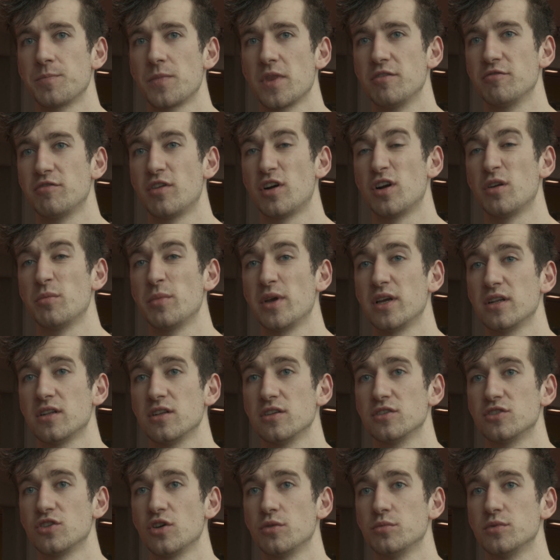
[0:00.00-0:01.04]

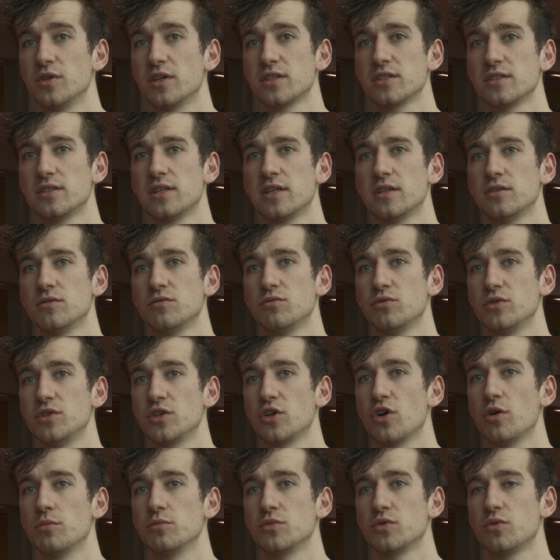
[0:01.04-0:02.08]
environmental subjects, and then when
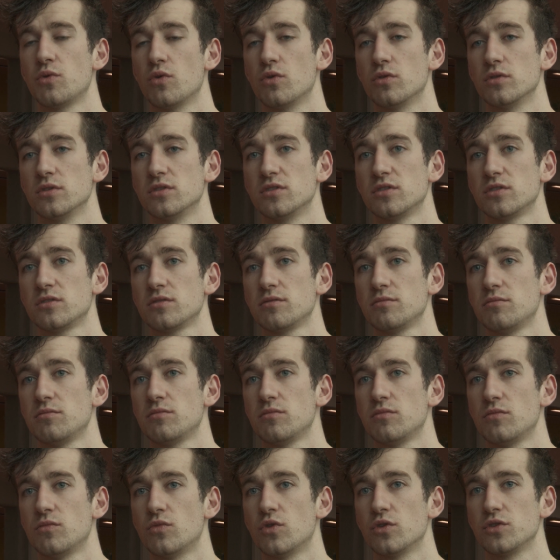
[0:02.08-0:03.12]
you come towards
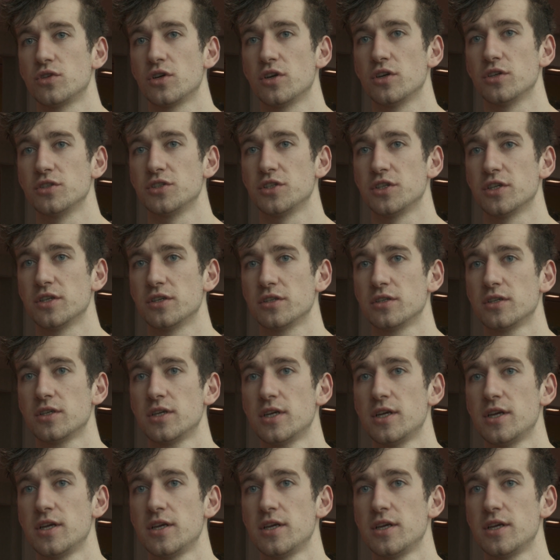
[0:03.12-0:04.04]
more third year,